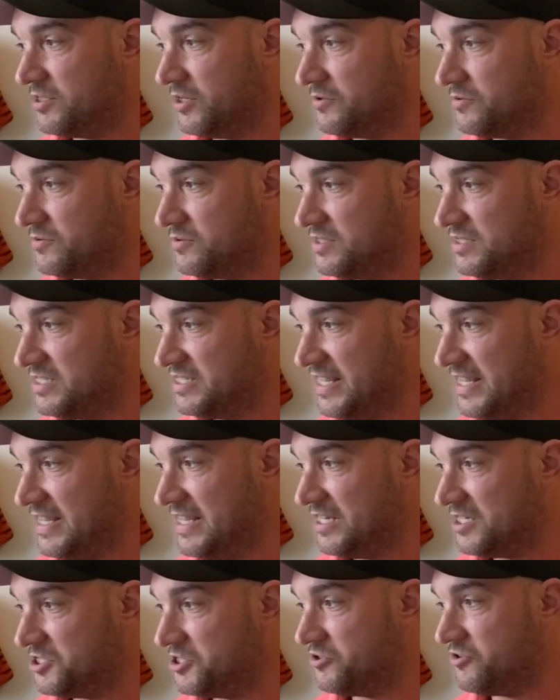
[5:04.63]
so
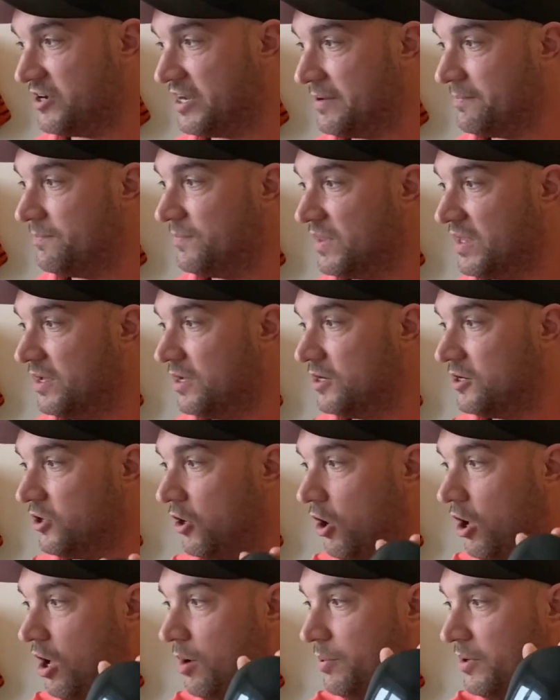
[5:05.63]
TeXtreme
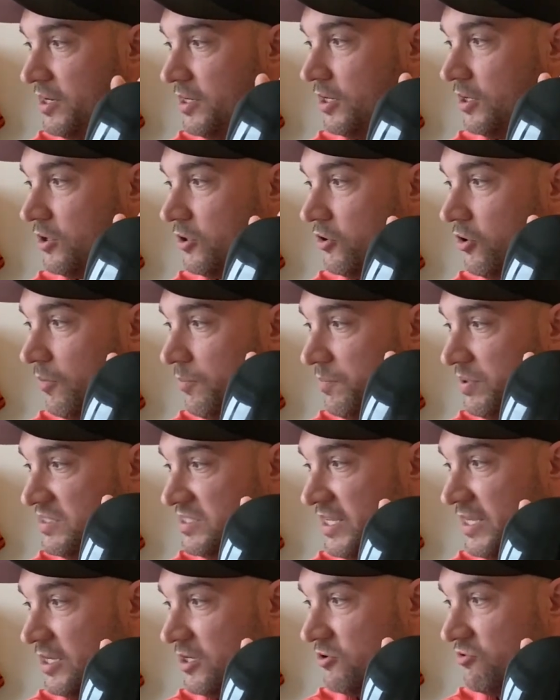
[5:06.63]
carbon
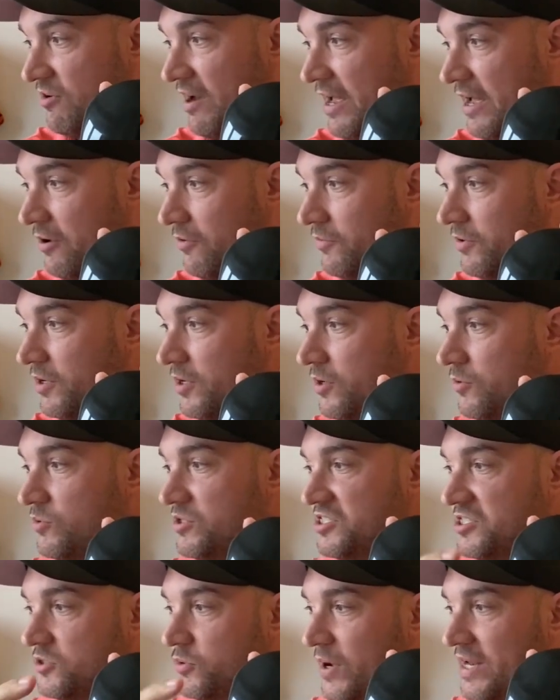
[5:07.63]
composite crown,
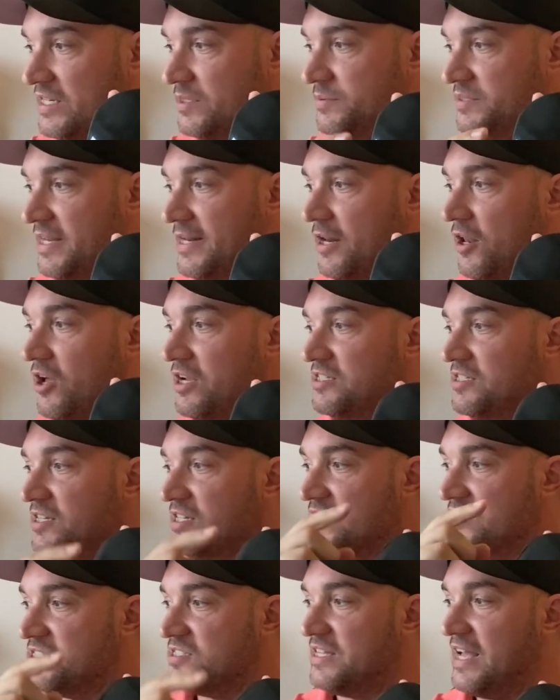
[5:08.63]
which is 20% lighter
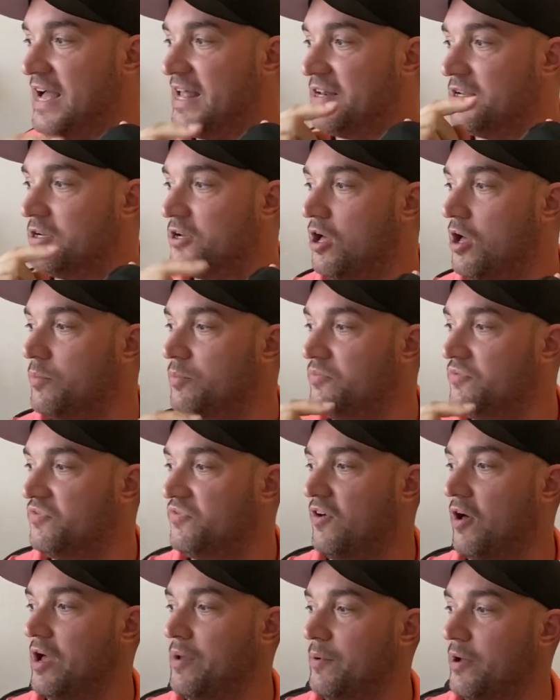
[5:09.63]
than standard carbon
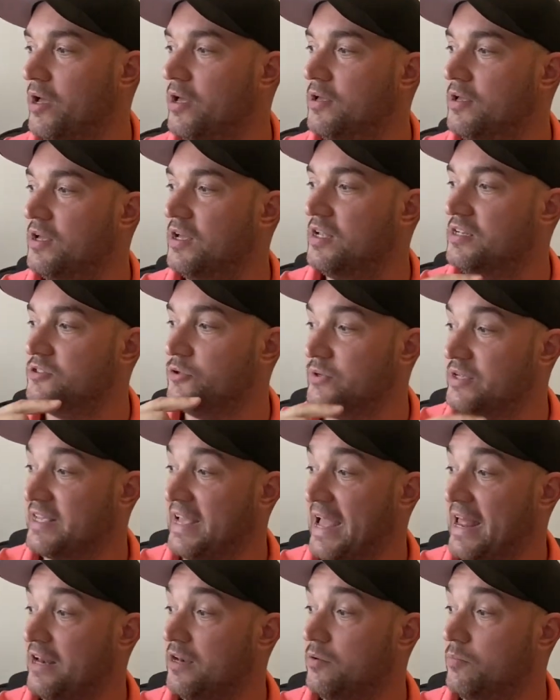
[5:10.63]
fiber, to
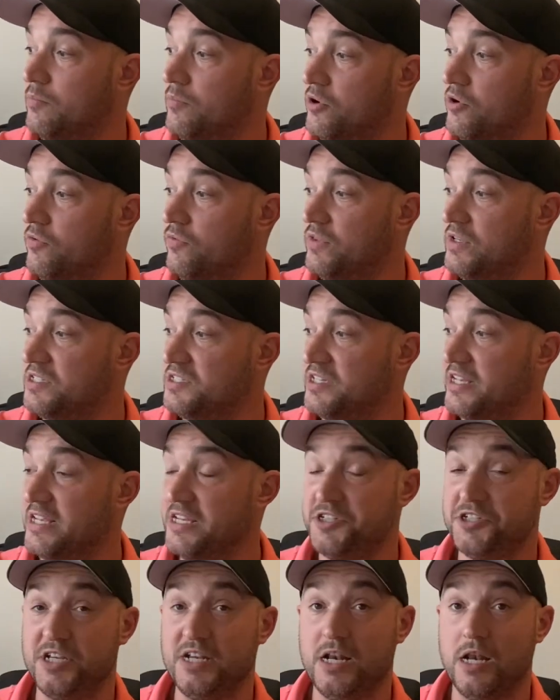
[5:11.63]
again move the
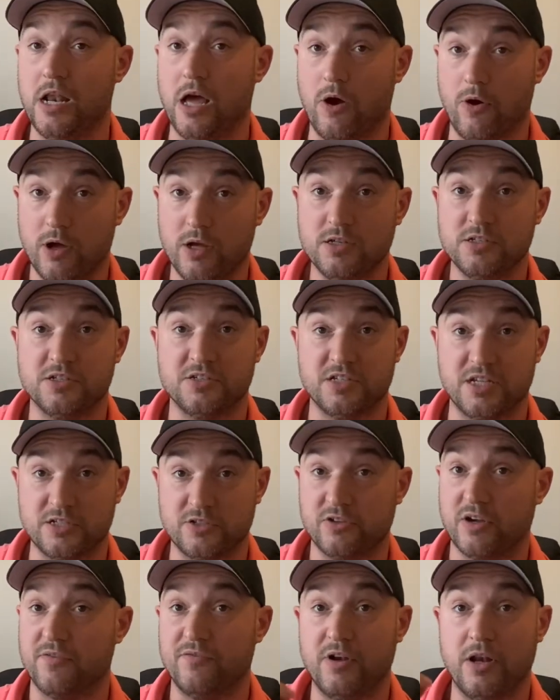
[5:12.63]
CG lower, so
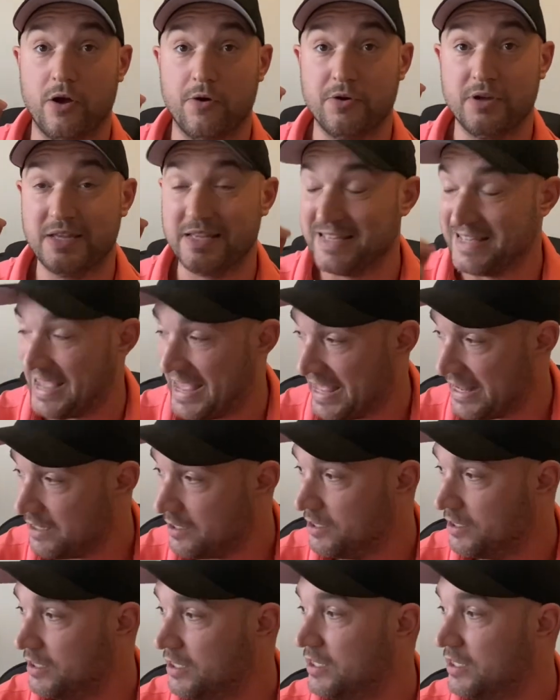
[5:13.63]
center gravity lower again,